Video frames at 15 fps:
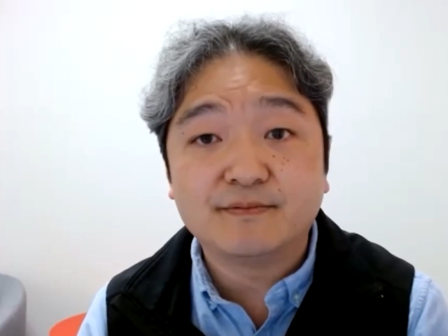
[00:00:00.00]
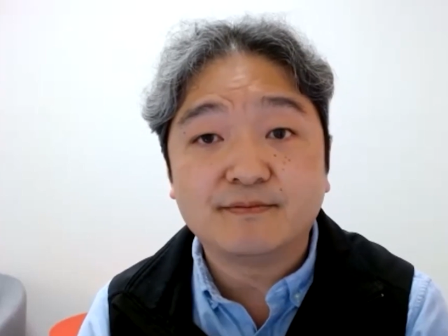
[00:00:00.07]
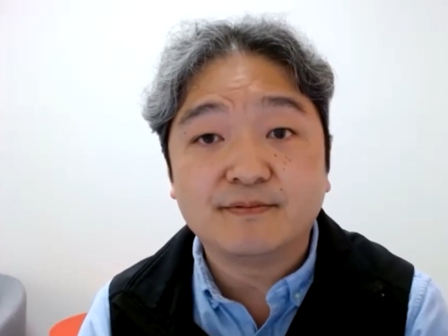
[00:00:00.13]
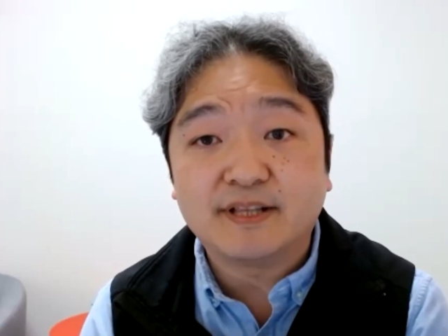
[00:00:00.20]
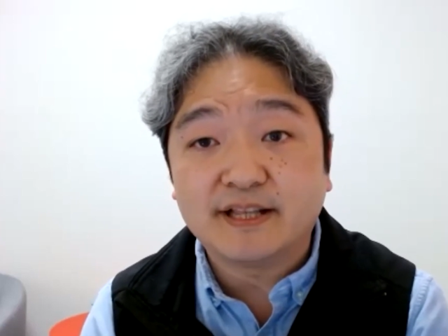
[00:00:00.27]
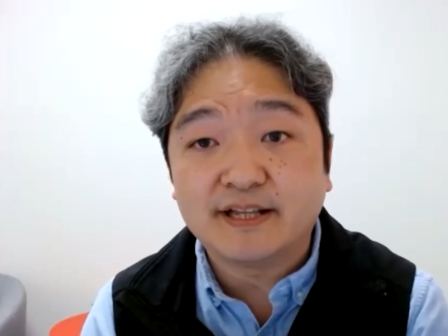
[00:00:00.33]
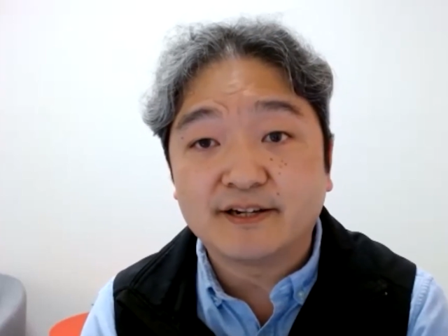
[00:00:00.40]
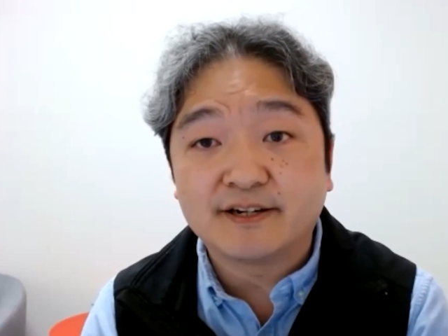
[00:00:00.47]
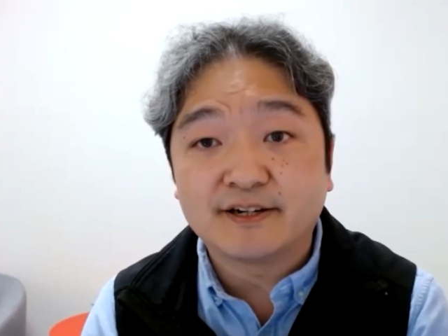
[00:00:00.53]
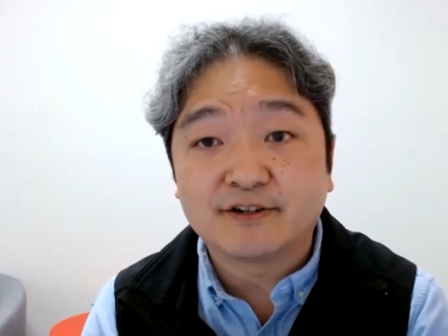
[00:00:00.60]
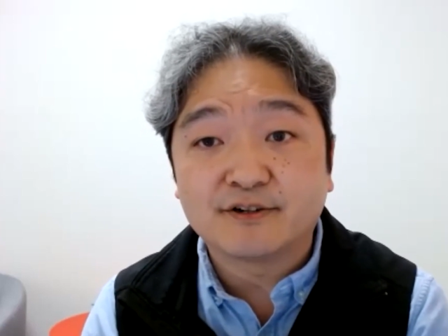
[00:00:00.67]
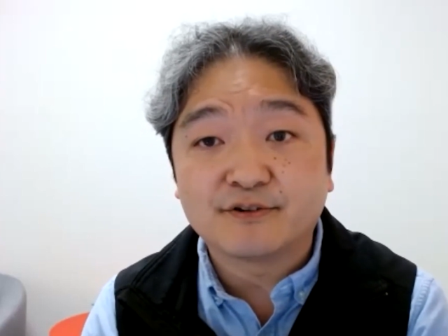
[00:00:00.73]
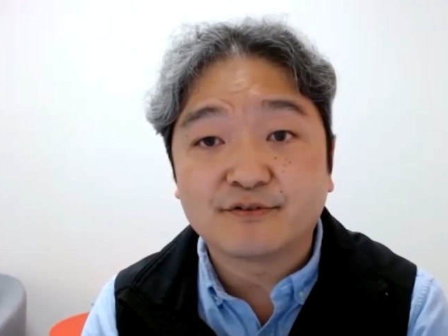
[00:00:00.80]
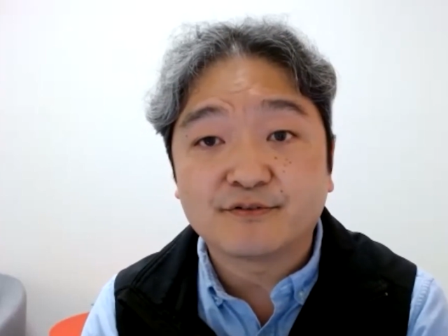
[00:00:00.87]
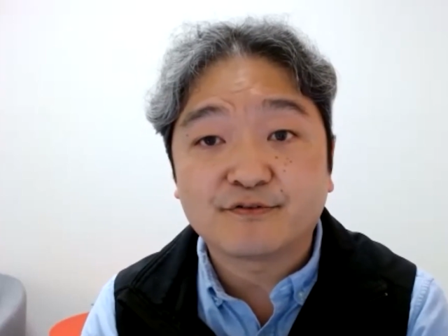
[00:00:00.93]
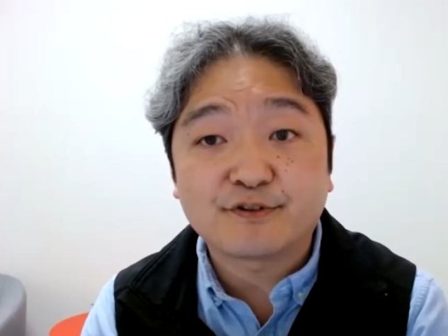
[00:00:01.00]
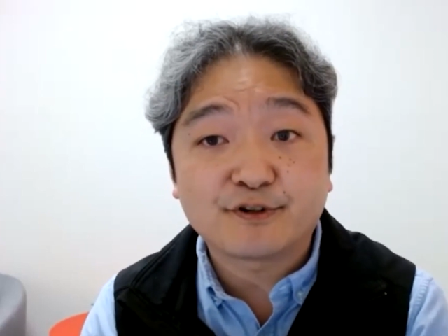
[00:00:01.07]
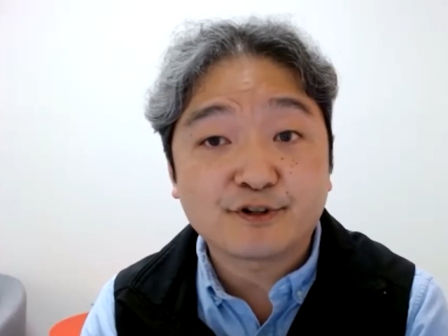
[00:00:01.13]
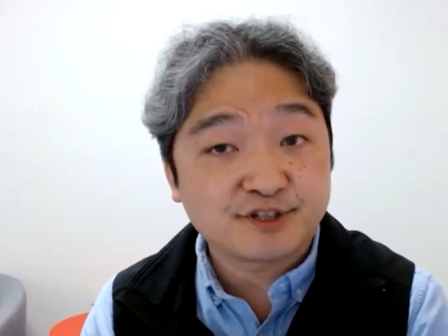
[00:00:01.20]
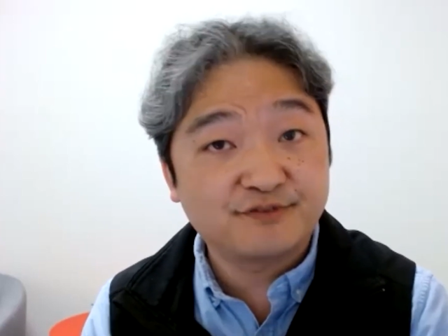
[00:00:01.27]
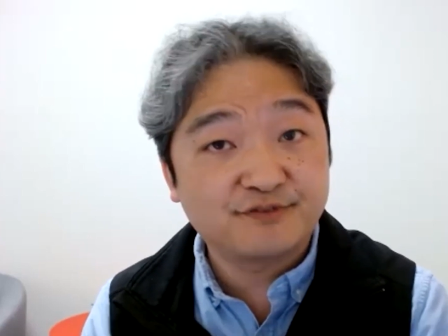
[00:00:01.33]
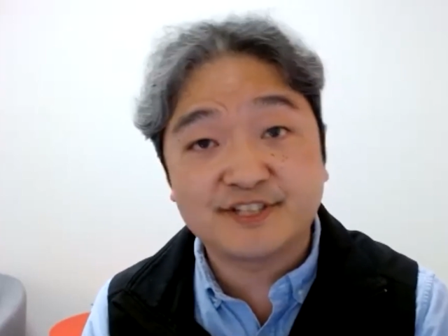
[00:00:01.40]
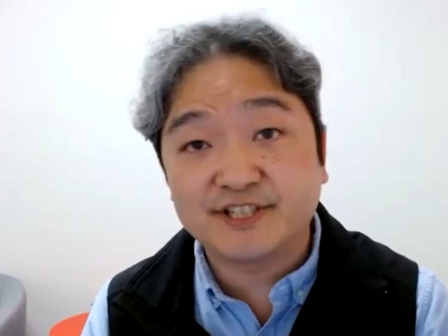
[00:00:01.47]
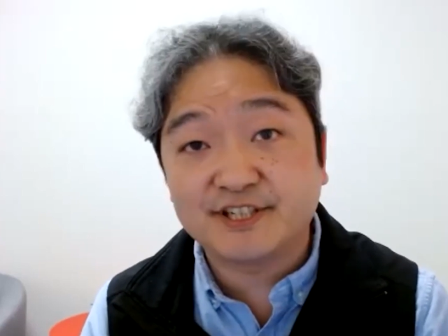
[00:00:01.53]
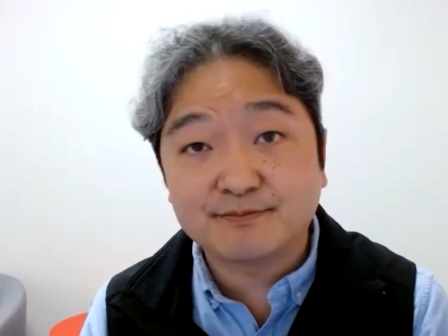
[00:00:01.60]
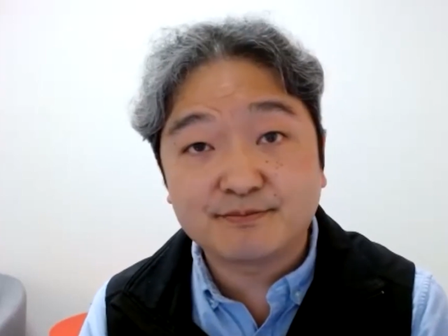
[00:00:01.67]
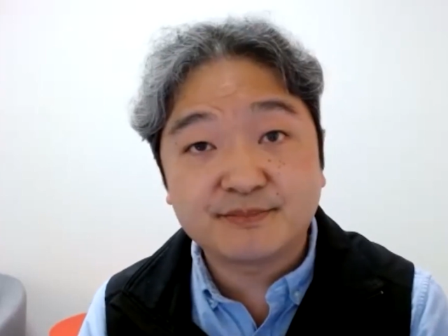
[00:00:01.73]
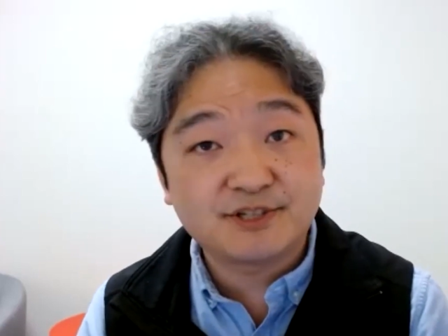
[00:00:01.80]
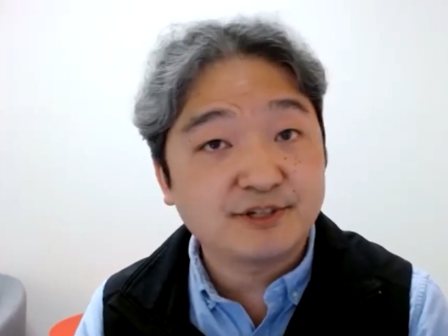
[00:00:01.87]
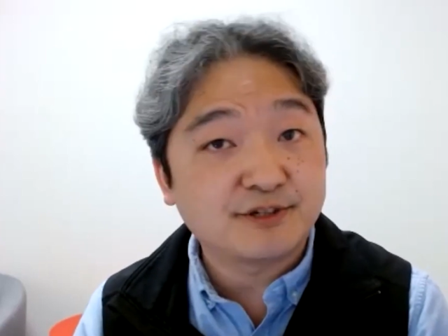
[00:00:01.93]
their first visit
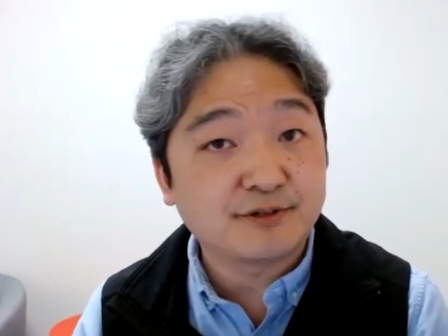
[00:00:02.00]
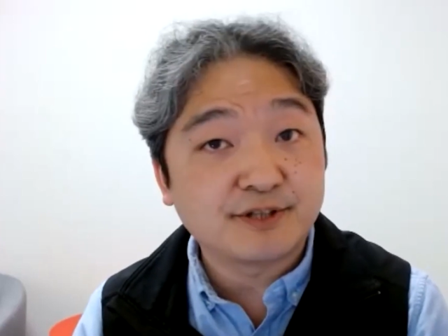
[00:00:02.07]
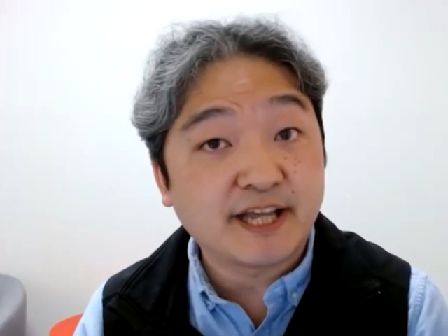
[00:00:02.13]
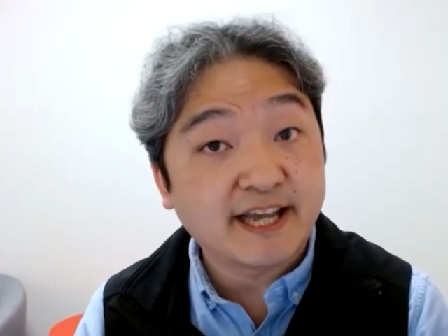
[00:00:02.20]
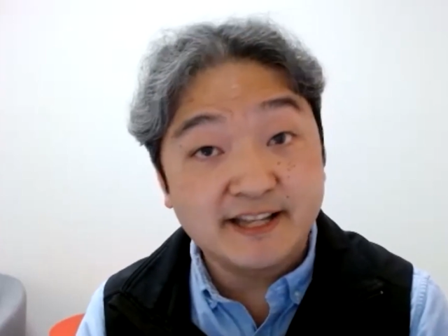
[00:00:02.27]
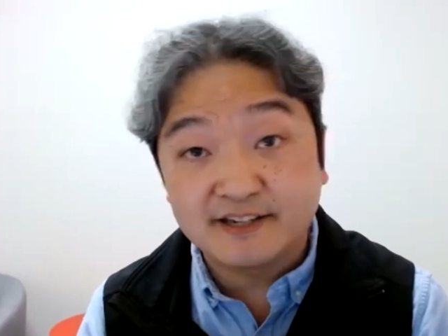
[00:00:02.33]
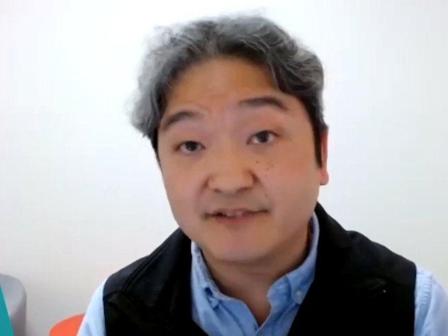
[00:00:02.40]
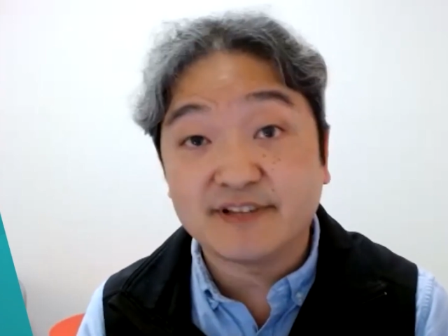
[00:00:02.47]
to the end of